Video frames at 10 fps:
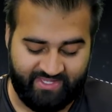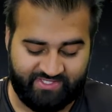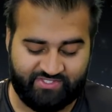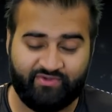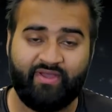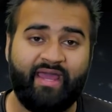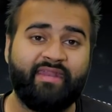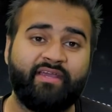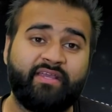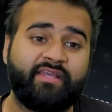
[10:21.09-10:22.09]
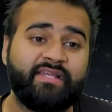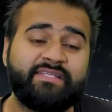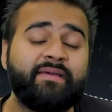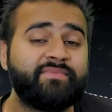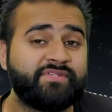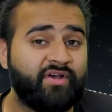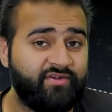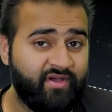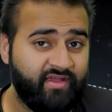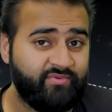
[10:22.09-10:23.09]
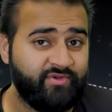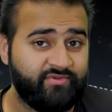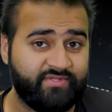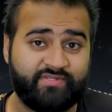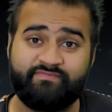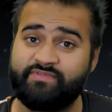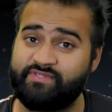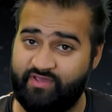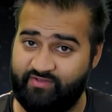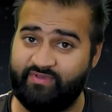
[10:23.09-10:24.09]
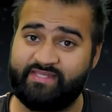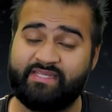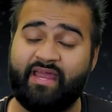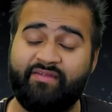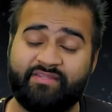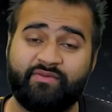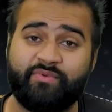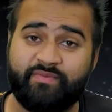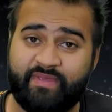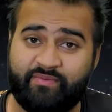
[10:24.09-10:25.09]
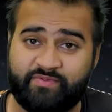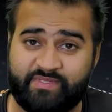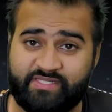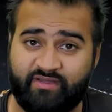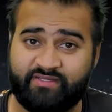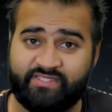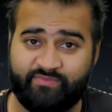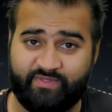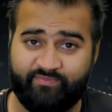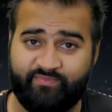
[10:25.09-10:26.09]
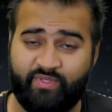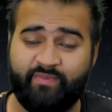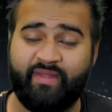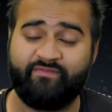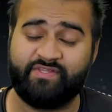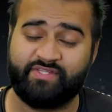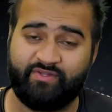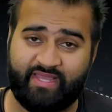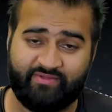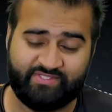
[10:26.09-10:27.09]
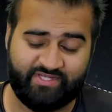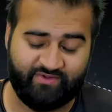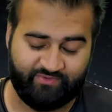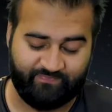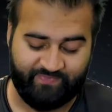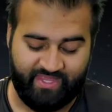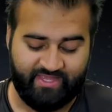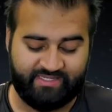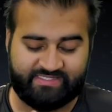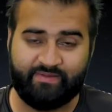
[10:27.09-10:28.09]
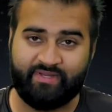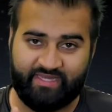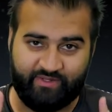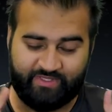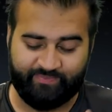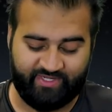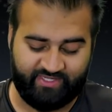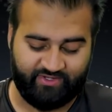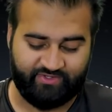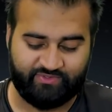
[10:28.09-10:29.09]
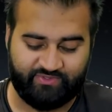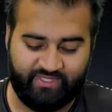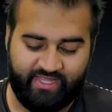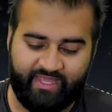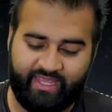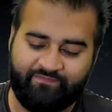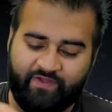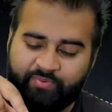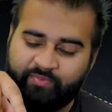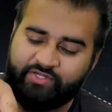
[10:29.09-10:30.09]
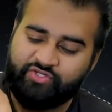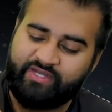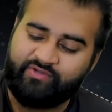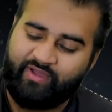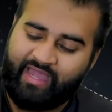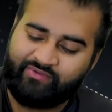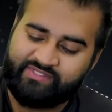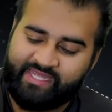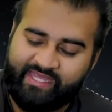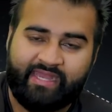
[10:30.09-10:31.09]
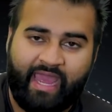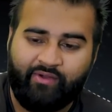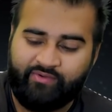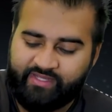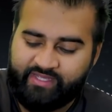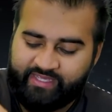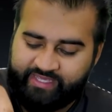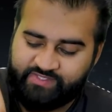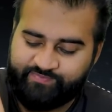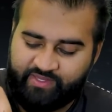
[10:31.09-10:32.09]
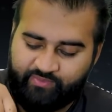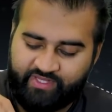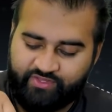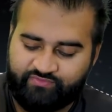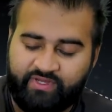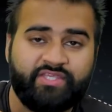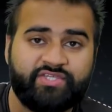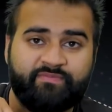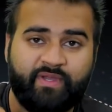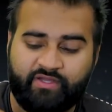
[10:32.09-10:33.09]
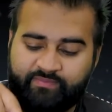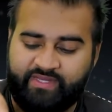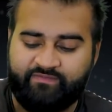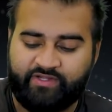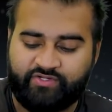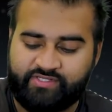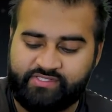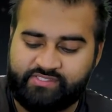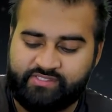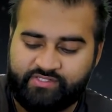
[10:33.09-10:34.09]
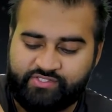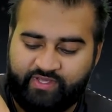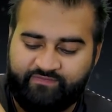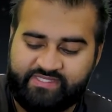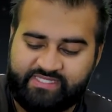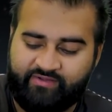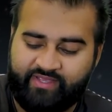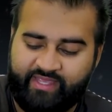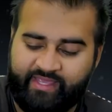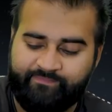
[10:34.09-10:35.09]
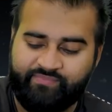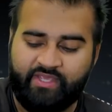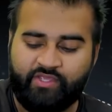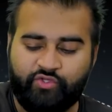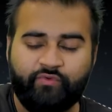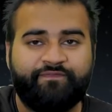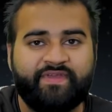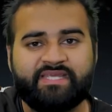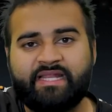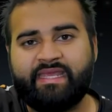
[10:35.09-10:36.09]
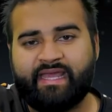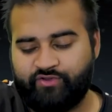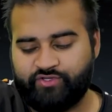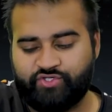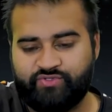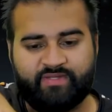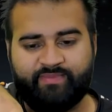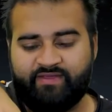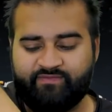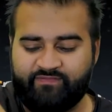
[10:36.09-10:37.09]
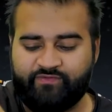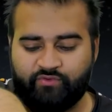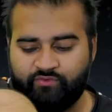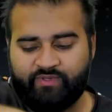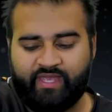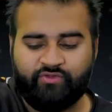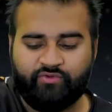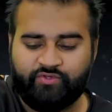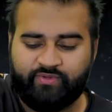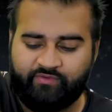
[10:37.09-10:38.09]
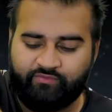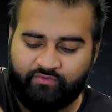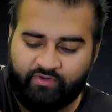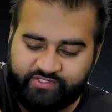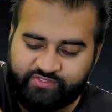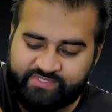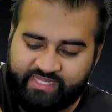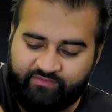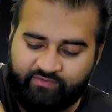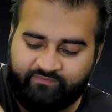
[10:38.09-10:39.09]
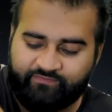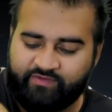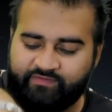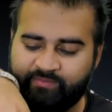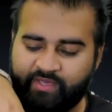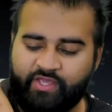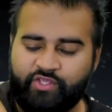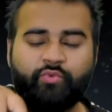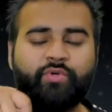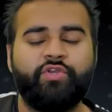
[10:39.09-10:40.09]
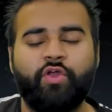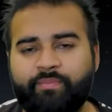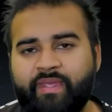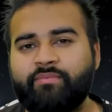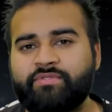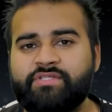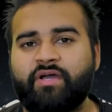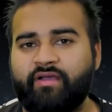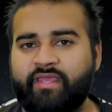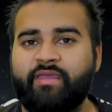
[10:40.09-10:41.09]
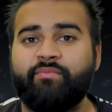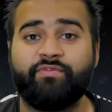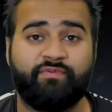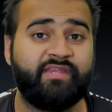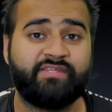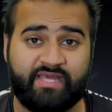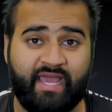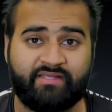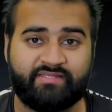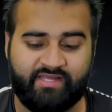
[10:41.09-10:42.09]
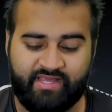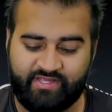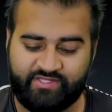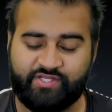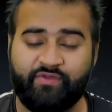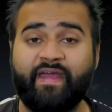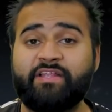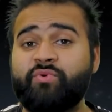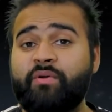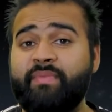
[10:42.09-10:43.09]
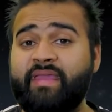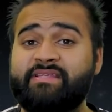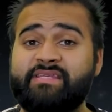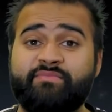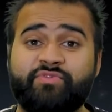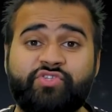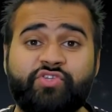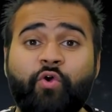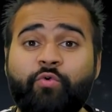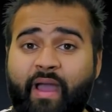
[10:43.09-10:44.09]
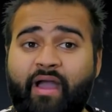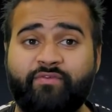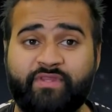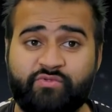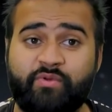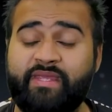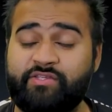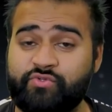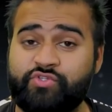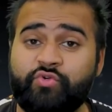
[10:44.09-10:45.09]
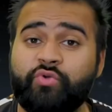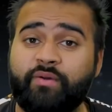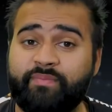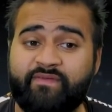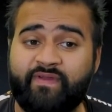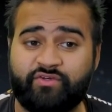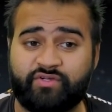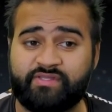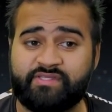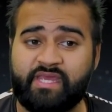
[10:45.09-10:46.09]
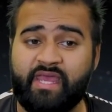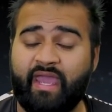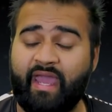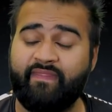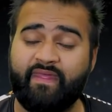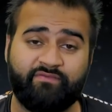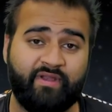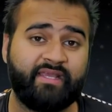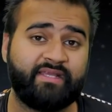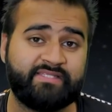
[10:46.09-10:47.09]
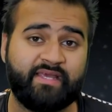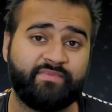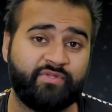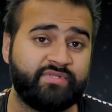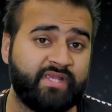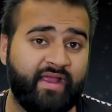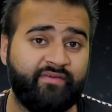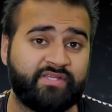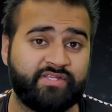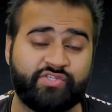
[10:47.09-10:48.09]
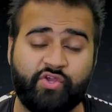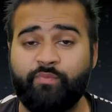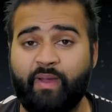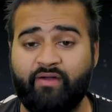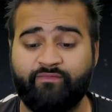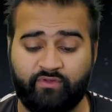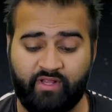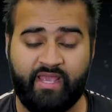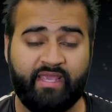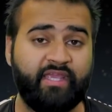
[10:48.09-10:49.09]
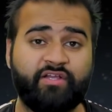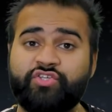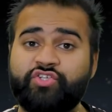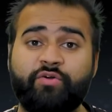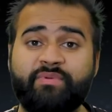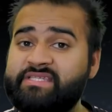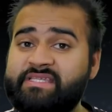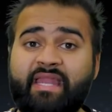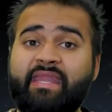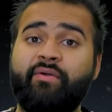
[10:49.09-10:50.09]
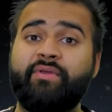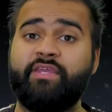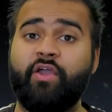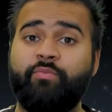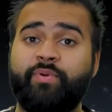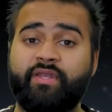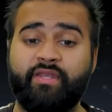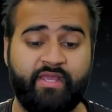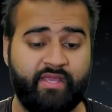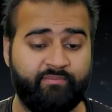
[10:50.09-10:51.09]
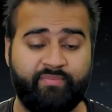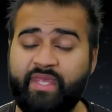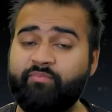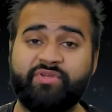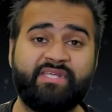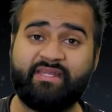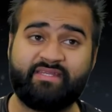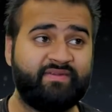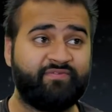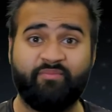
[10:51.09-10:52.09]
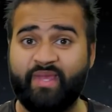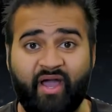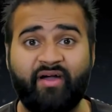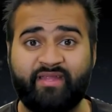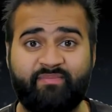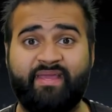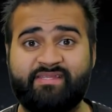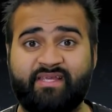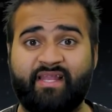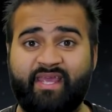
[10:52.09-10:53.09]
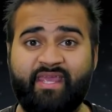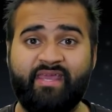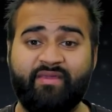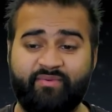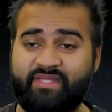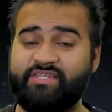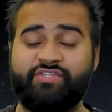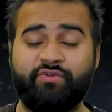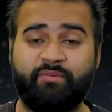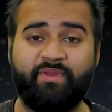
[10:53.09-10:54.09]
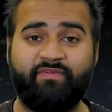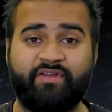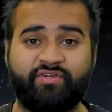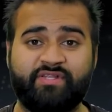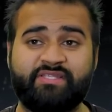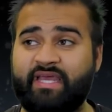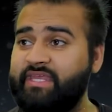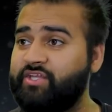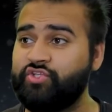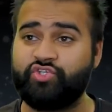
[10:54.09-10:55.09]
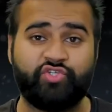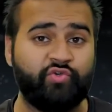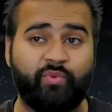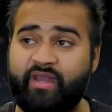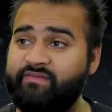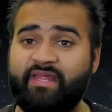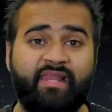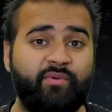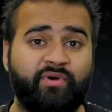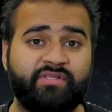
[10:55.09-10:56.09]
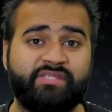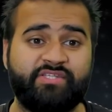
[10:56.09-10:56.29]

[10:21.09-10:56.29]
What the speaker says: So, and a Contemptor's got 9 wounds, so it's a character that wouldn't be able to be targeted with the benefits of the Lookout Sir rule. Similarly, with the Bodyguard rule, if I put my Dreadnought out here now, he'd be within 3 inches of my company veterans. So if he's out here, you physically cannot shoot him. Even if you get your unit right up to here, right in front of him, you would not be able to target him with range attacks. So that's what makes him so powerful. That's what makes those 2 company veterans and that Relic Contemptor, who's a character, so powerful. He can just come and stand out in the open, being protected from behind, basically, with these 2 company veterans, and he can shoot whatever the hell he wants.